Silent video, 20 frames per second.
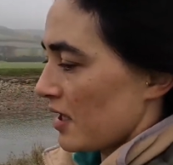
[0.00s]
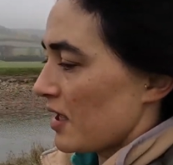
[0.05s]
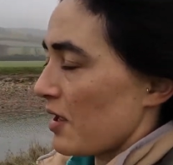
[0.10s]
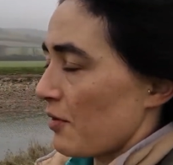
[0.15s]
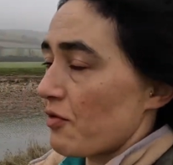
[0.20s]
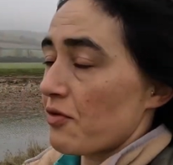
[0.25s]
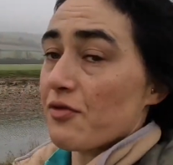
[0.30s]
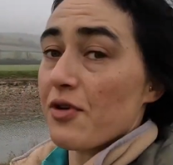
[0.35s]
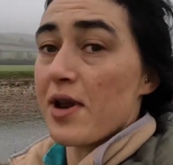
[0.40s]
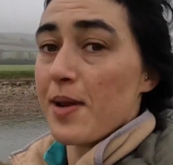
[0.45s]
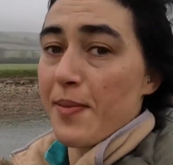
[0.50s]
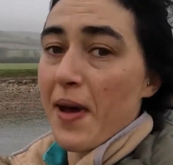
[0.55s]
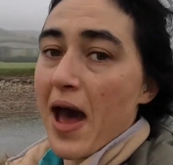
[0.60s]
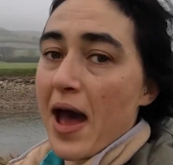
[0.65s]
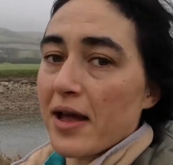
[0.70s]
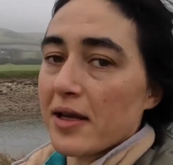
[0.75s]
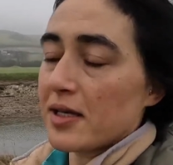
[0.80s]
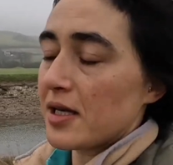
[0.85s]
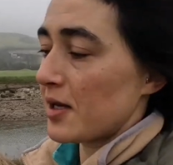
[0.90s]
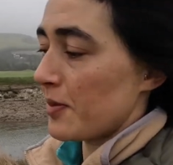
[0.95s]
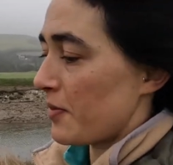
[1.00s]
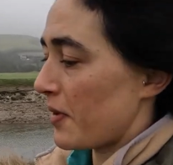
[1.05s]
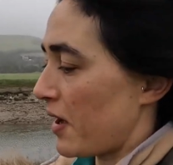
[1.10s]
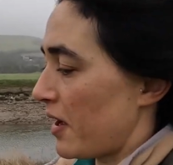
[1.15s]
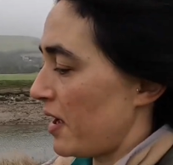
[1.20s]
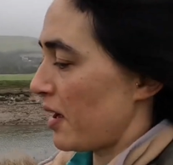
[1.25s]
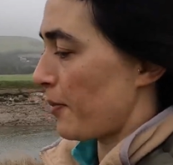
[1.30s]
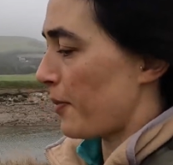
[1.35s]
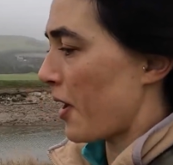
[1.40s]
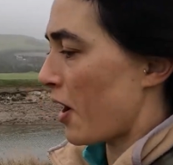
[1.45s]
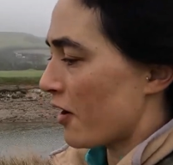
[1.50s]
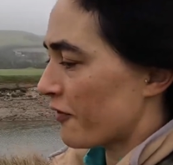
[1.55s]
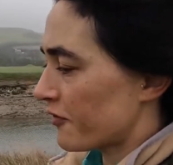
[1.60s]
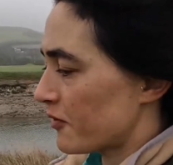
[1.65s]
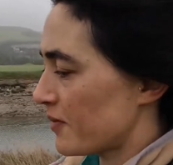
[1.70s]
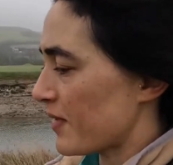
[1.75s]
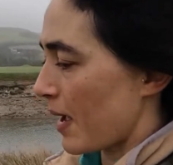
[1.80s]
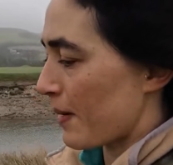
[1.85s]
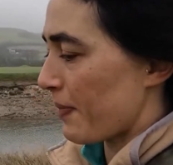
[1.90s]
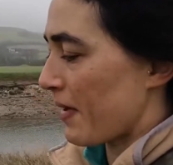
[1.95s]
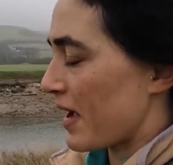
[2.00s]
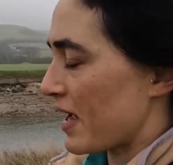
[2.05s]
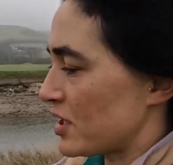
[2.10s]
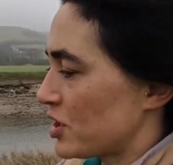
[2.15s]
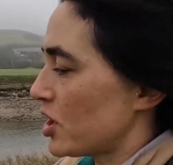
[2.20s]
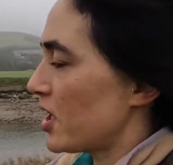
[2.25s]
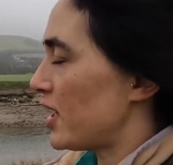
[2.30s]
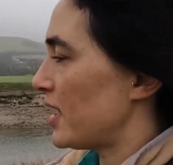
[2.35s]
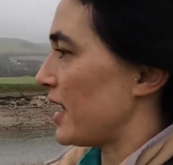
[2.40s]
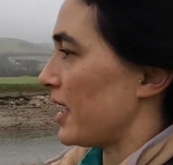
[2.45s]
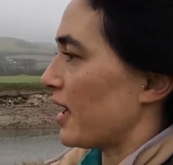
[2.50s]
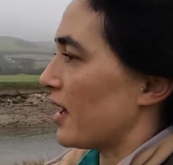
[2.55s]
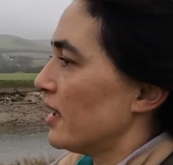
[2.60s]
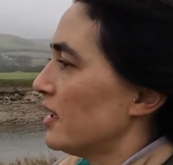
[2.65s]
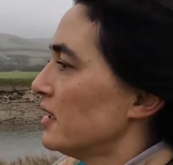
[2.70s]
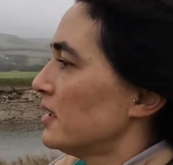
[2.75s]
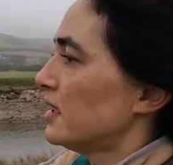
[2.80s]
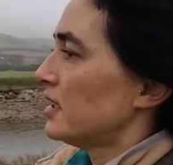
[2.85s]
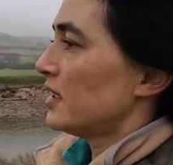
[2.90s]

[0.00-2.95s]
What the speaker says: it was really bad, but apart from that patch earlier,